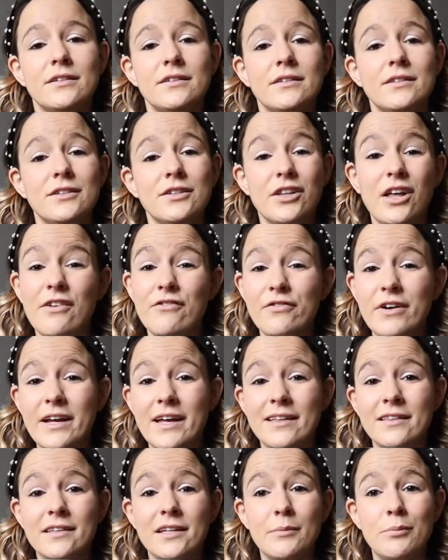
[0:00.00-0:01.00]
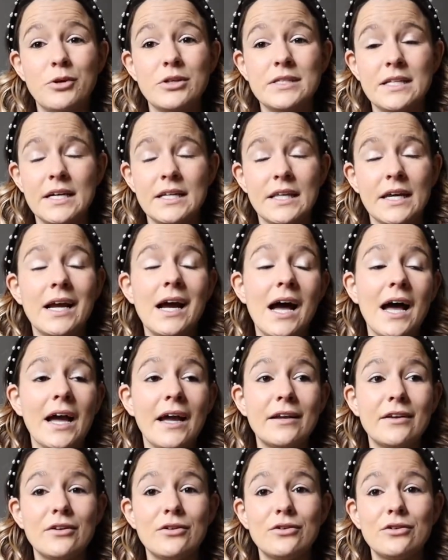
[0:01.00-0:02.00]
you love Anthony Bourdain like I
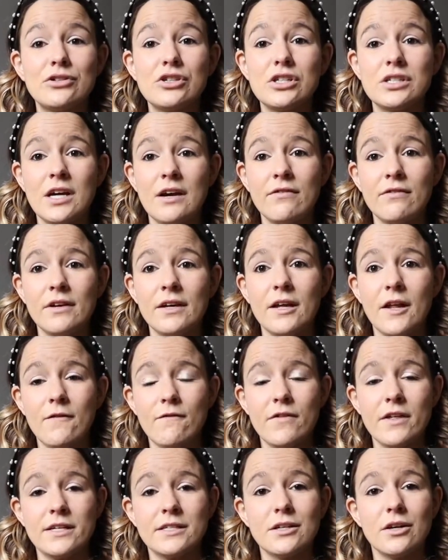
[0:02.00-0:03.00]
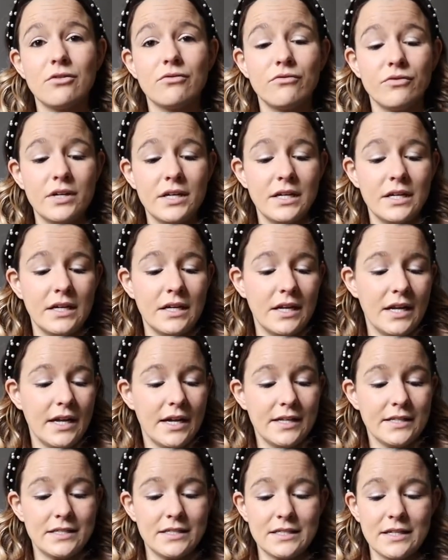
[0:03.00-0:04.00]
do, you should definitely give this a read.
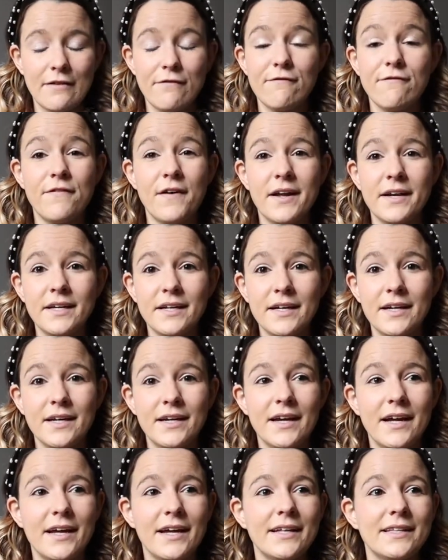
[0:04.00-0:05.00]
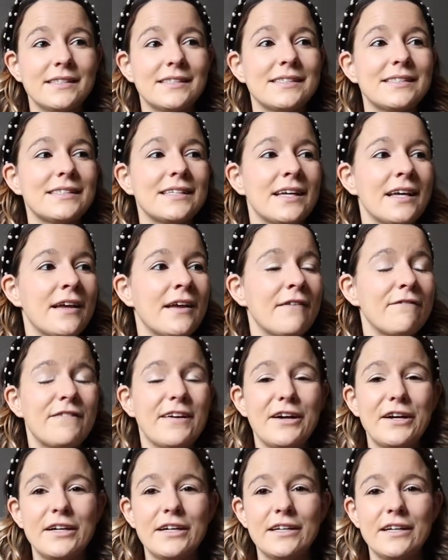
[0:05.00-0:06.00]
It's funny. It's
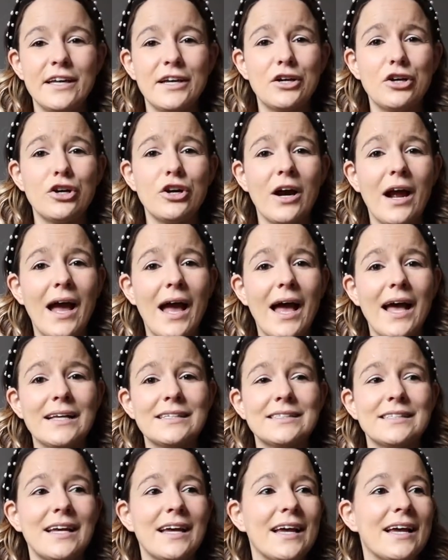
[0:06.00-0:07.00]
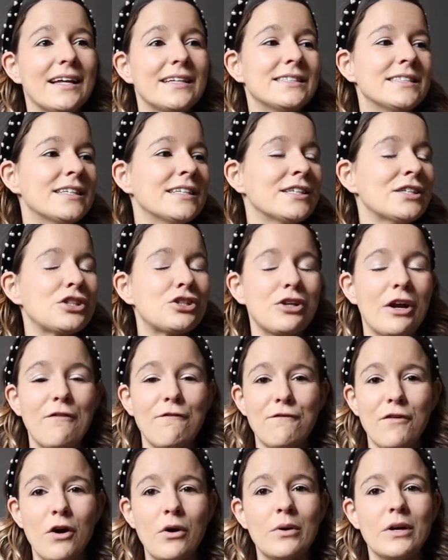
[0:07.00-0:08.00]
very like crass and
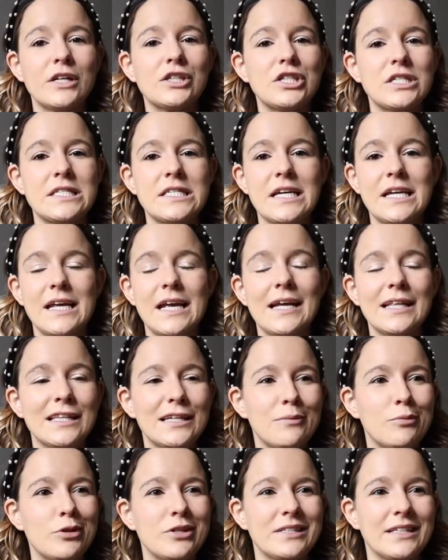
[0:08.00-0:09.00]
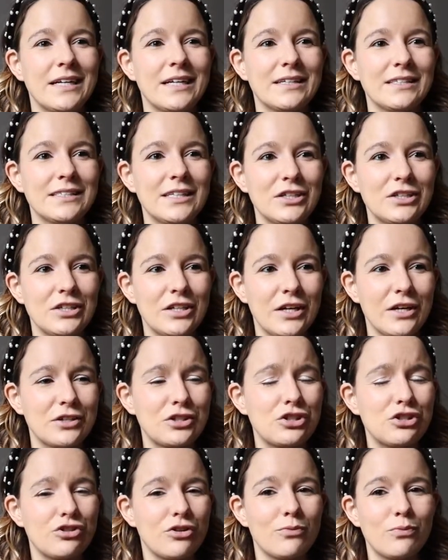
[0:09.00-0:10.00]
straightforward. Just like Anthony Bourdain is such like
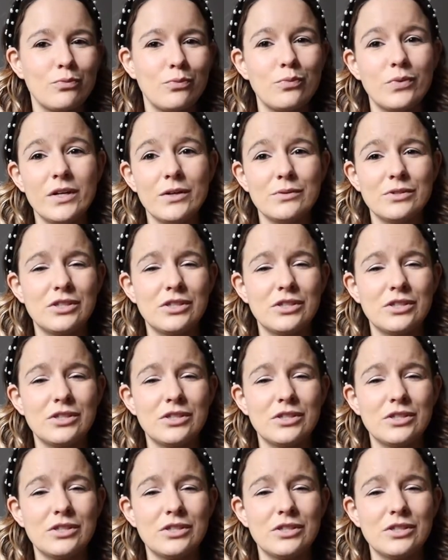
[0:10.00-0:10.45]
he was